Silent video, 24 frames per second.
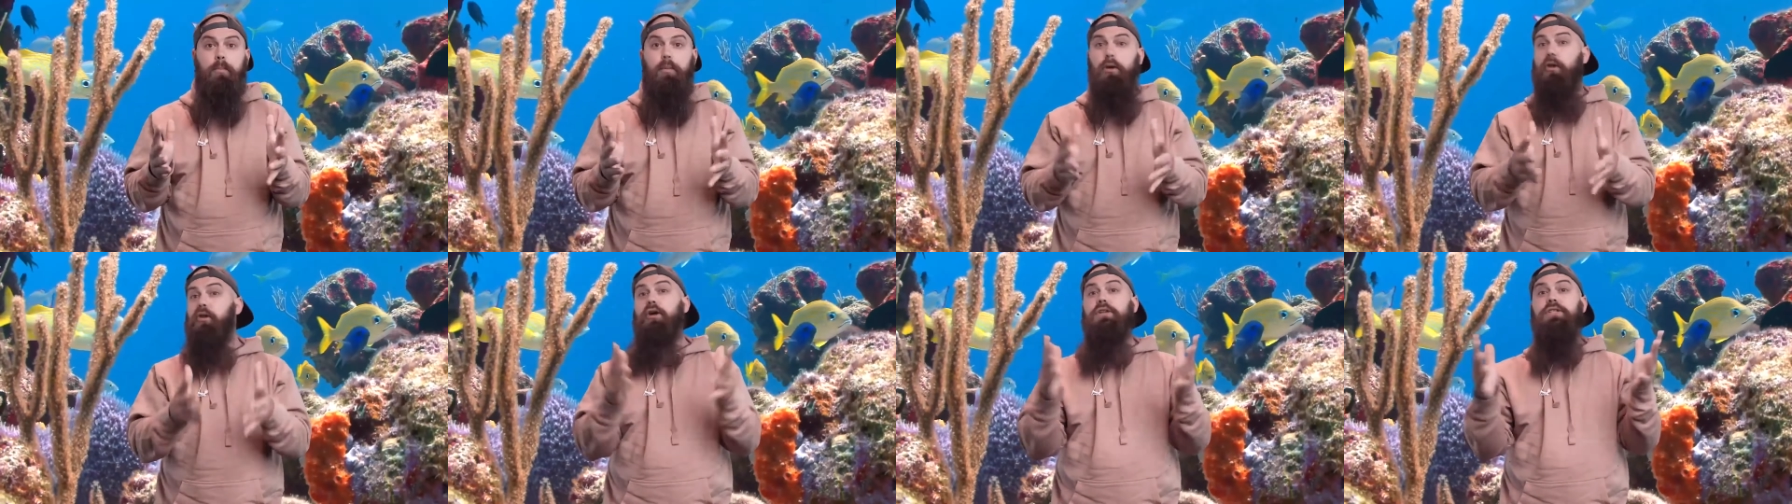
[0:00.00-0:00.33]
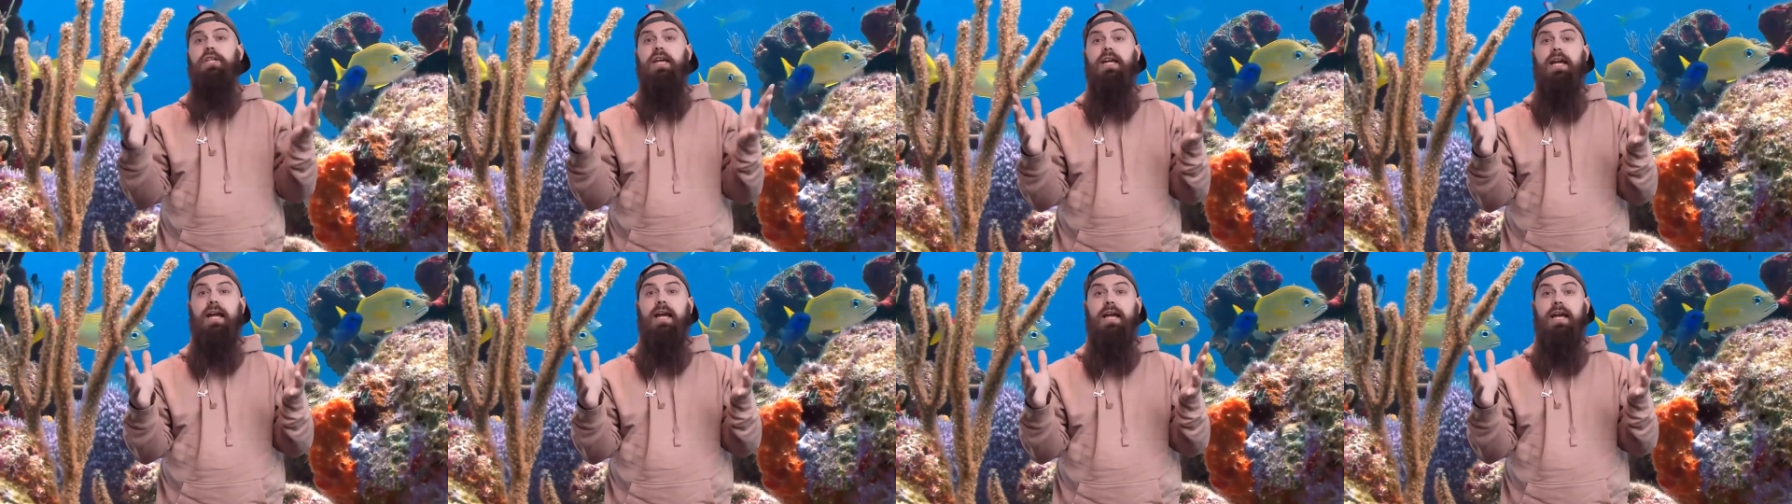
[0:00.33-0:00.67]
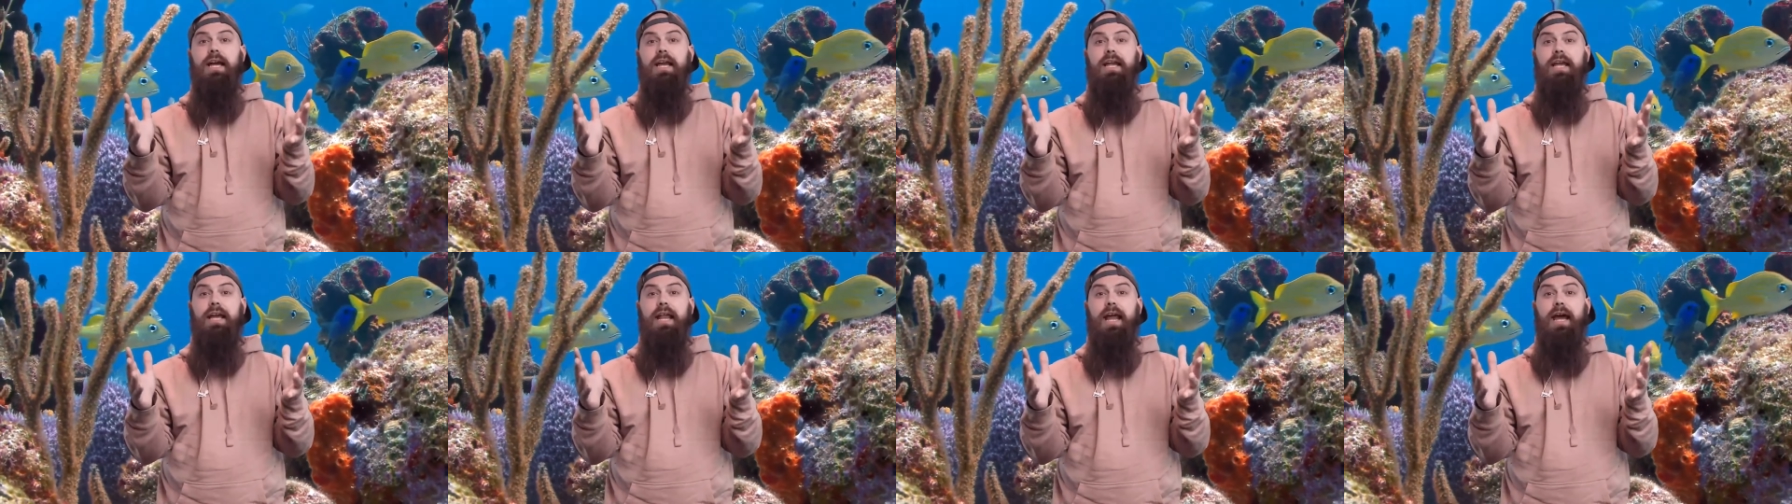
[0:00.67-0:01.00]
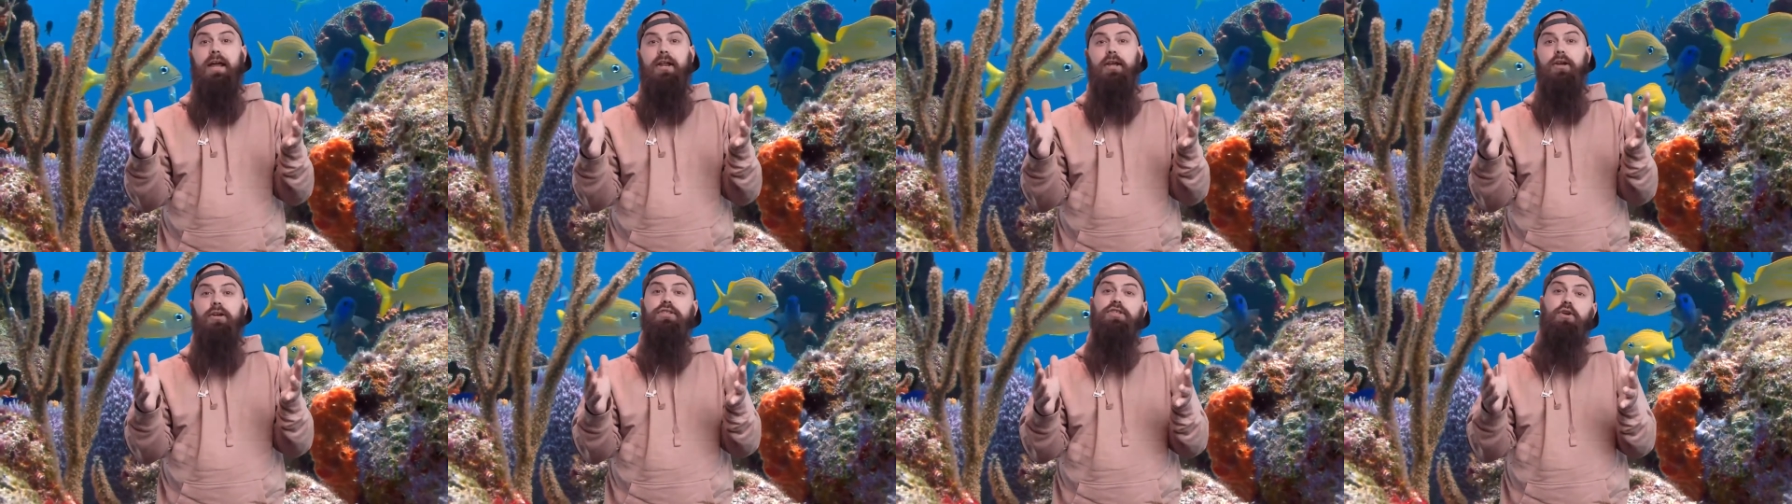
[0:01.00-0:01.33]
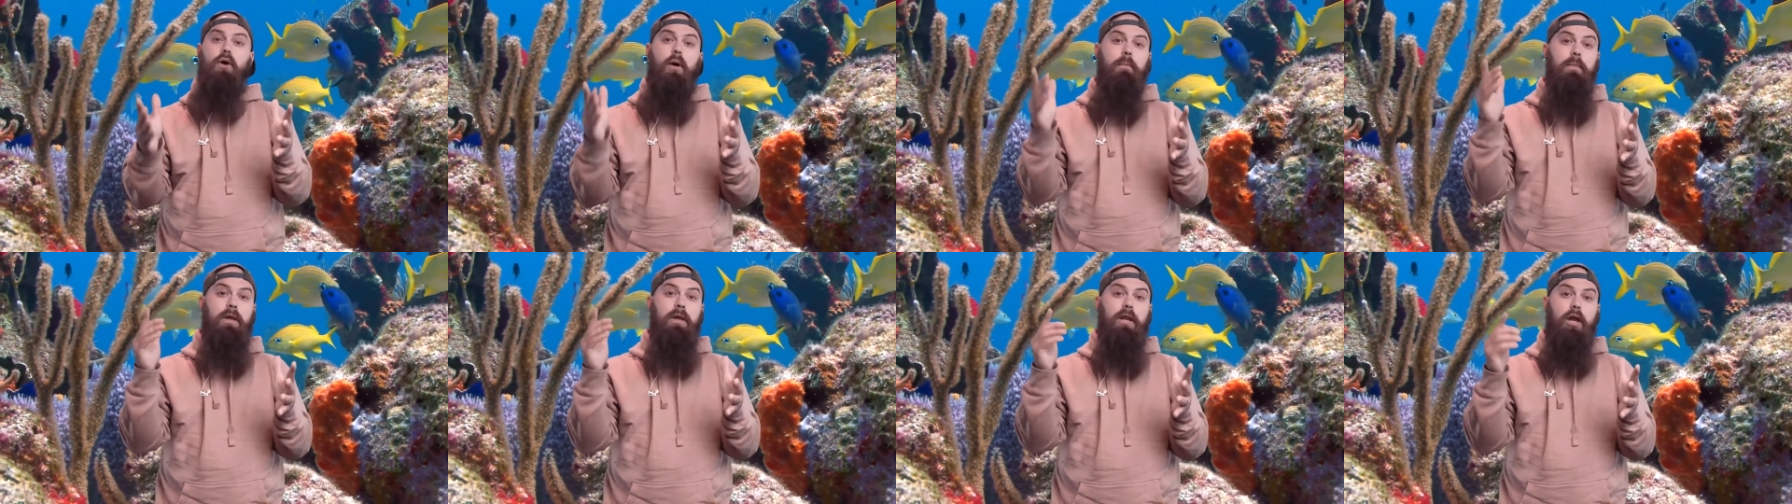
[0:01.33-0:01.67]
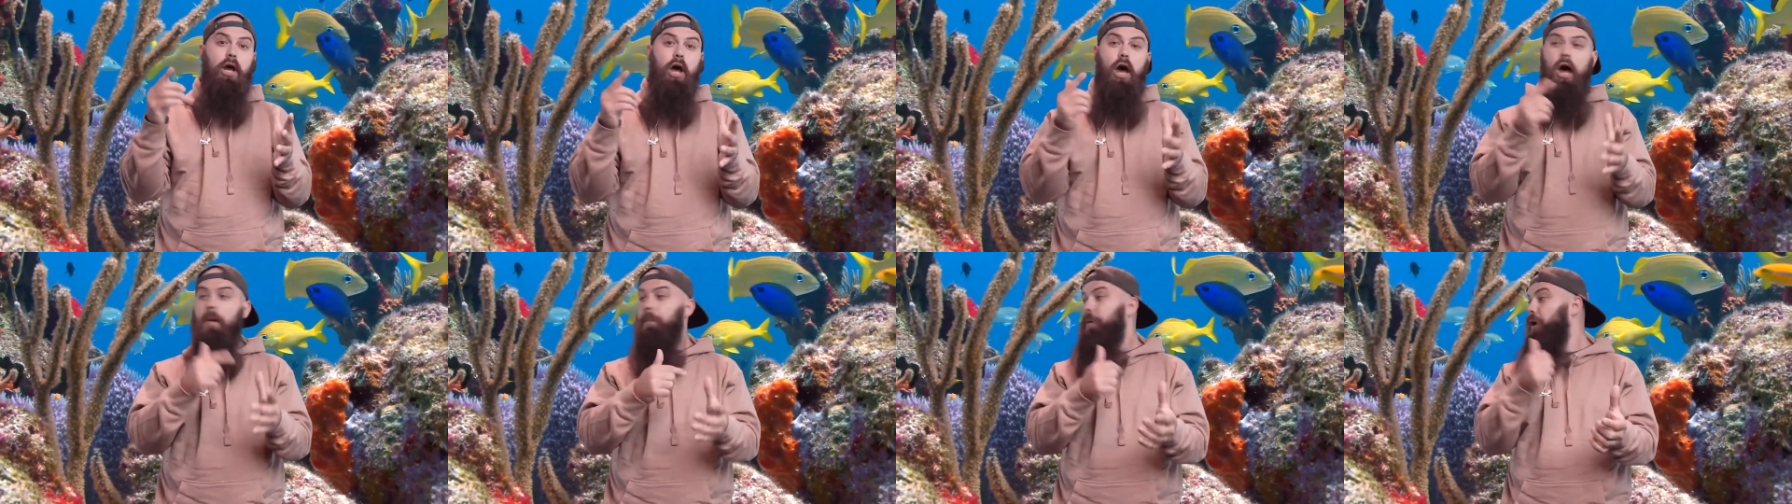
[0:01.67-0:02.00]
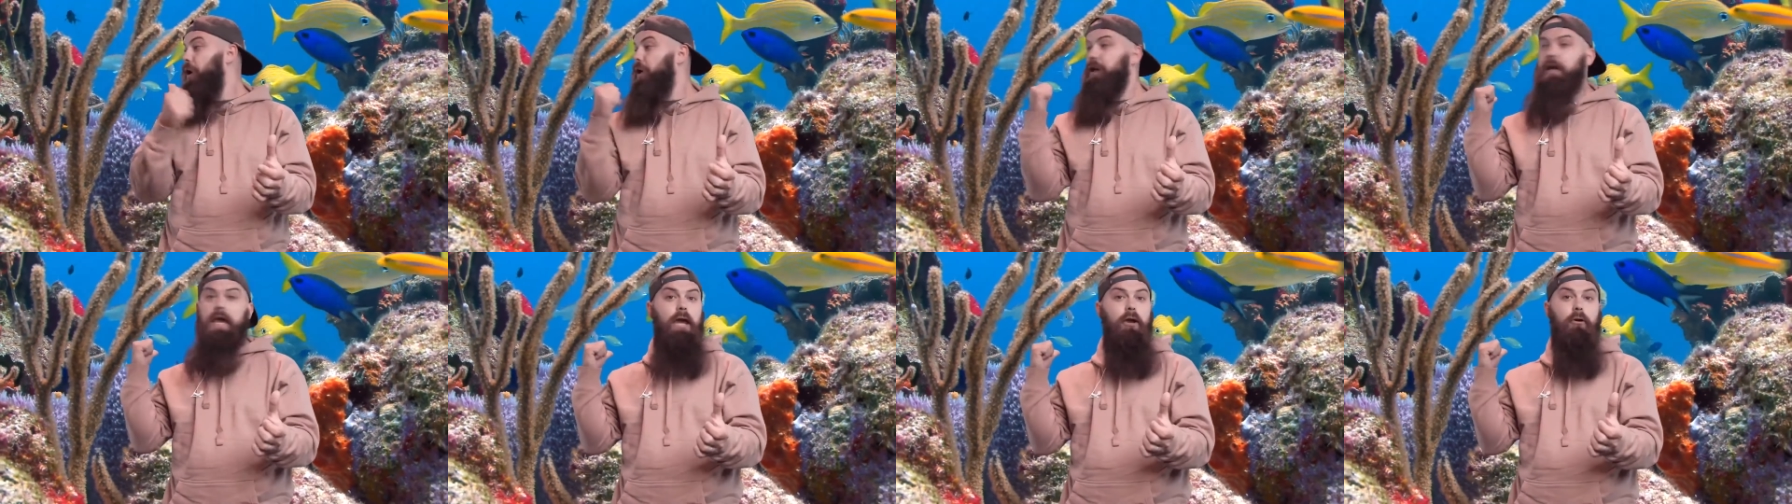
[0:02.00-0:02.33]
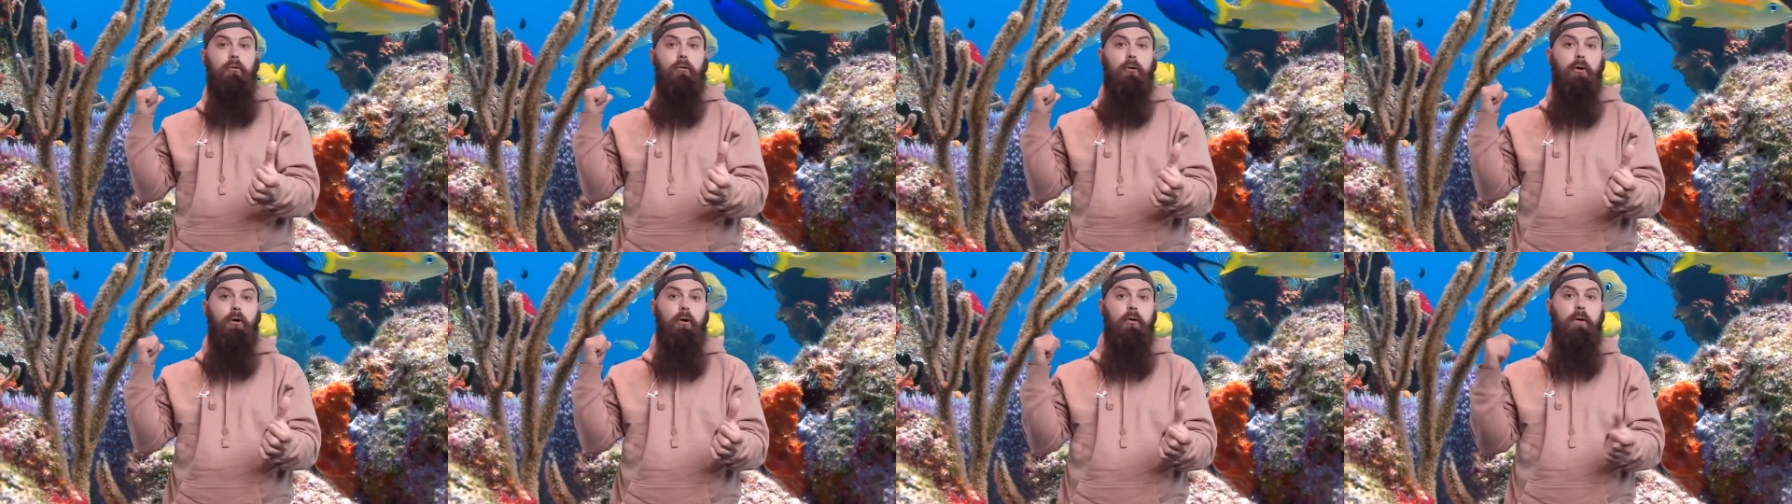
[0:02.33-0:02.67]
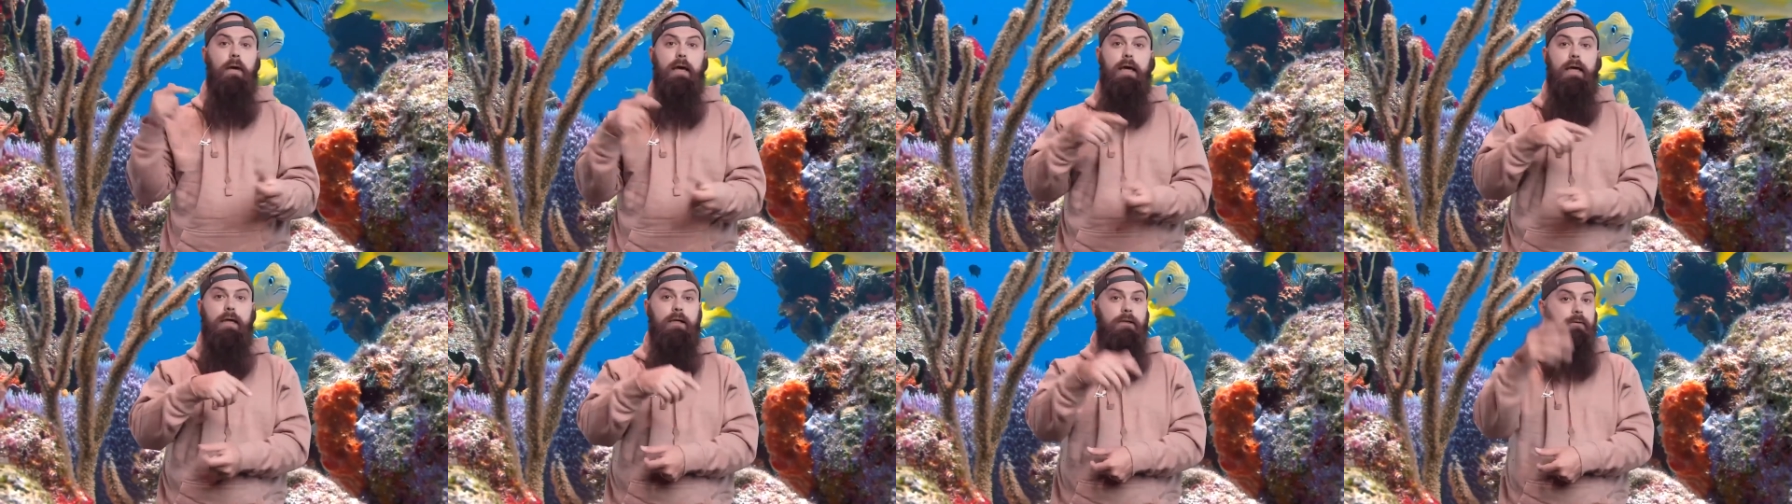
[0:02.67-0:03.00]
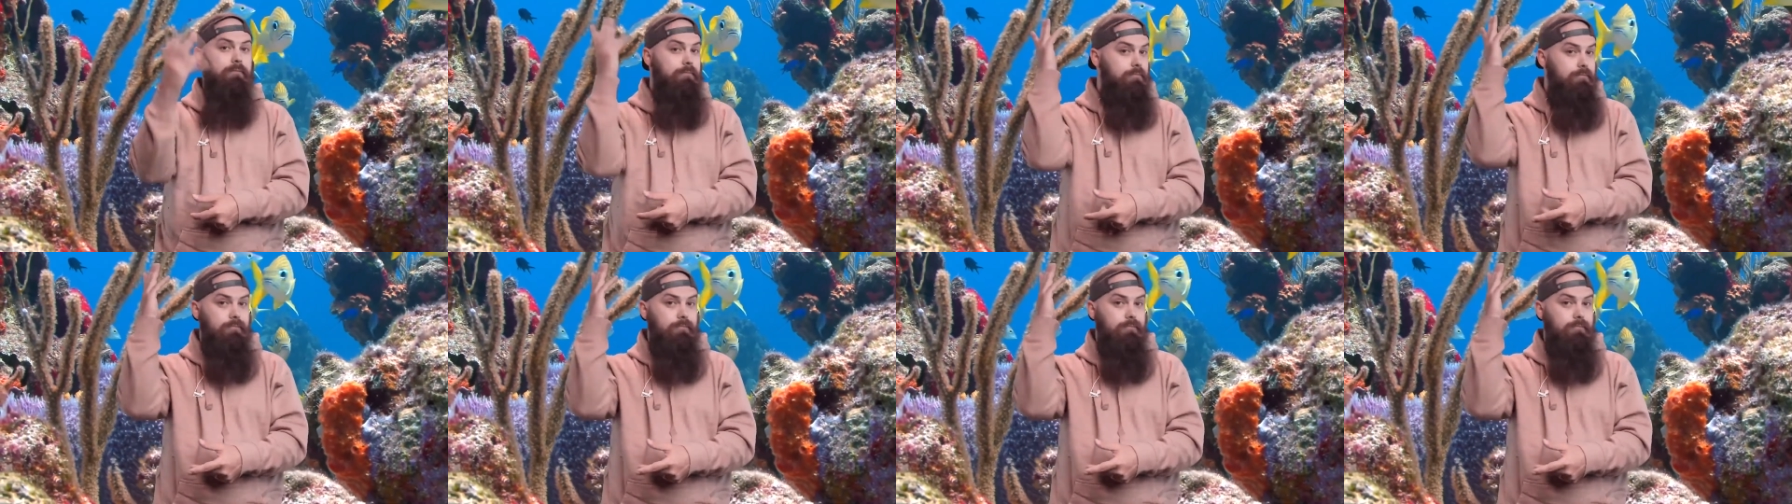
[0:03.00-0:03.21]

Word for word: But it looks like I got to get out of here, so I'm going to hop on a kangaroo and